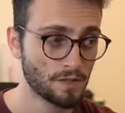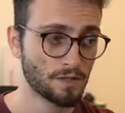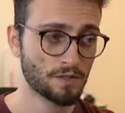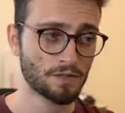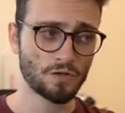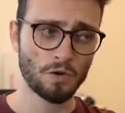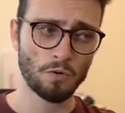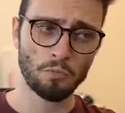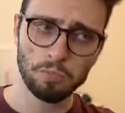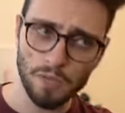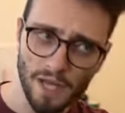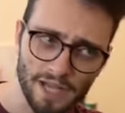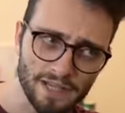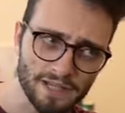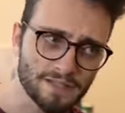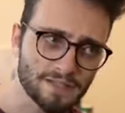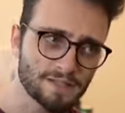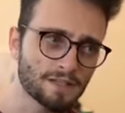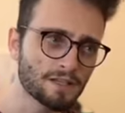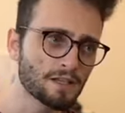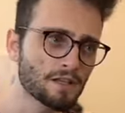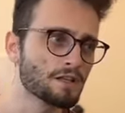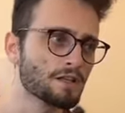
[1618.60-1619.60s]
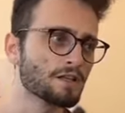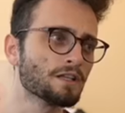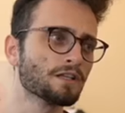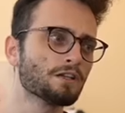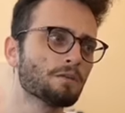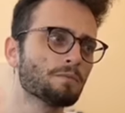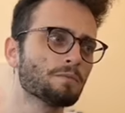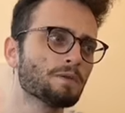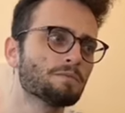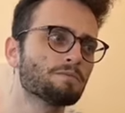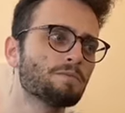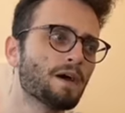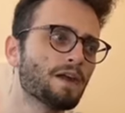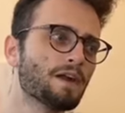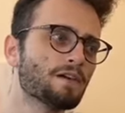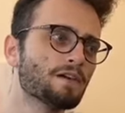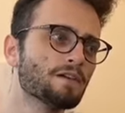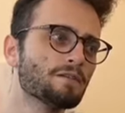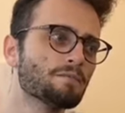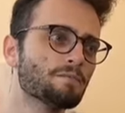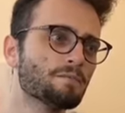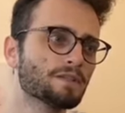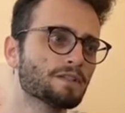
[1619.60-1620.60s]
So black is still a little bit better,
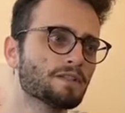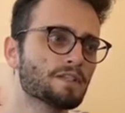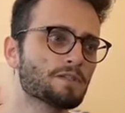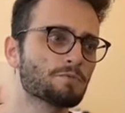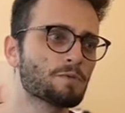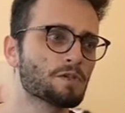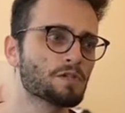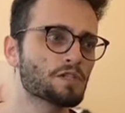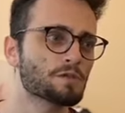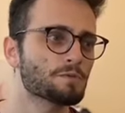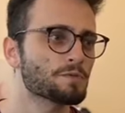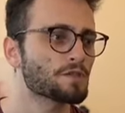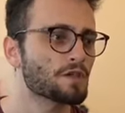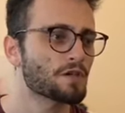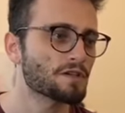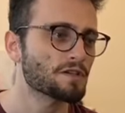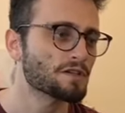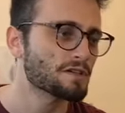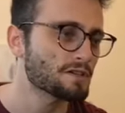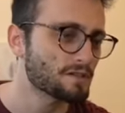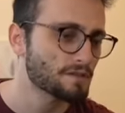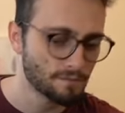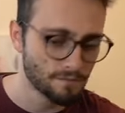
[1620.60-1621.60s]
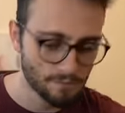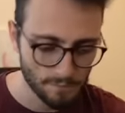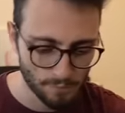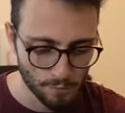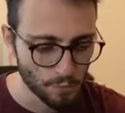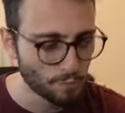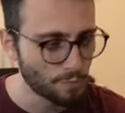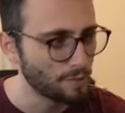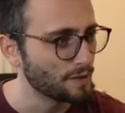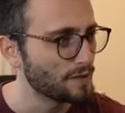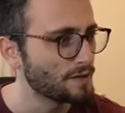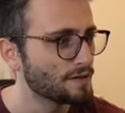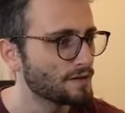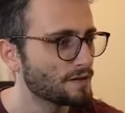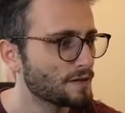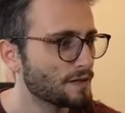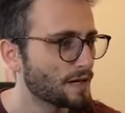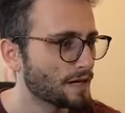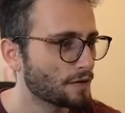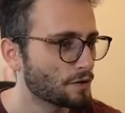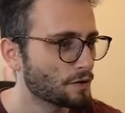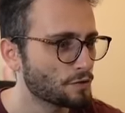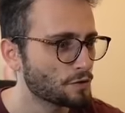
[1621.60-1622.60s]
but this bishop sucks poopy.
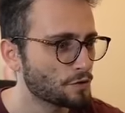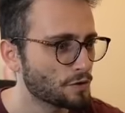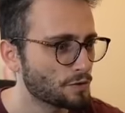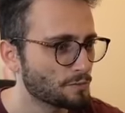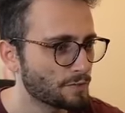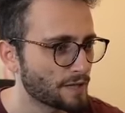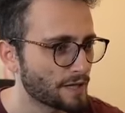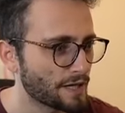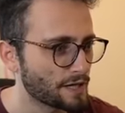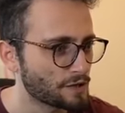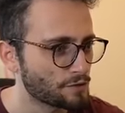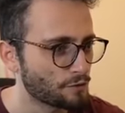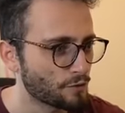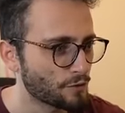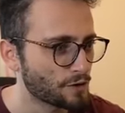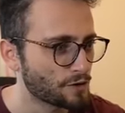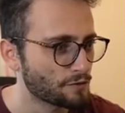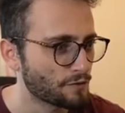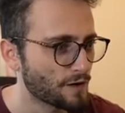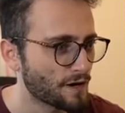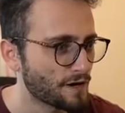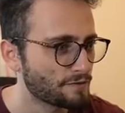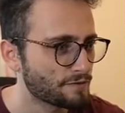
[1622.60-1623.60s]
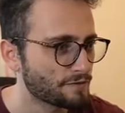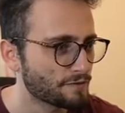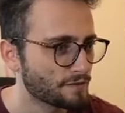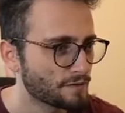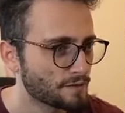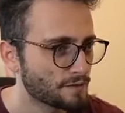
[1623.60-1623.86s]
And also you can play h four, h five.